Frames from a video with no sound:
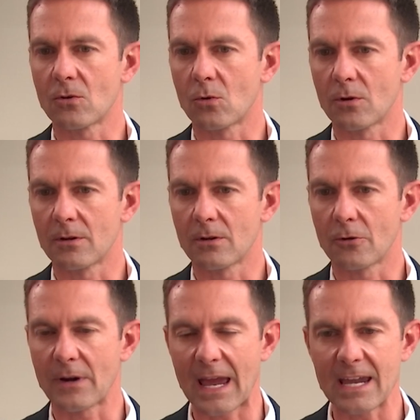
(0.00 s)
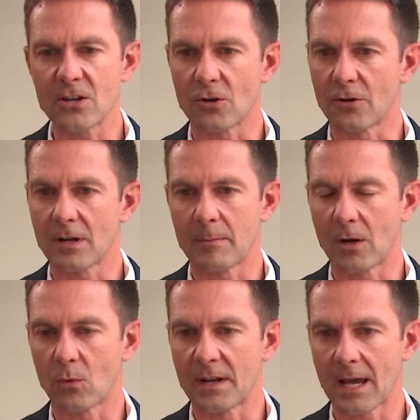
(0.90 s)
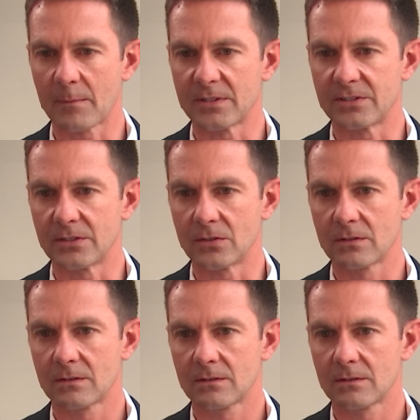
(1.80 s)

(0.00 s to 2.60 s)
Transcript: or, or anger about what happened to you?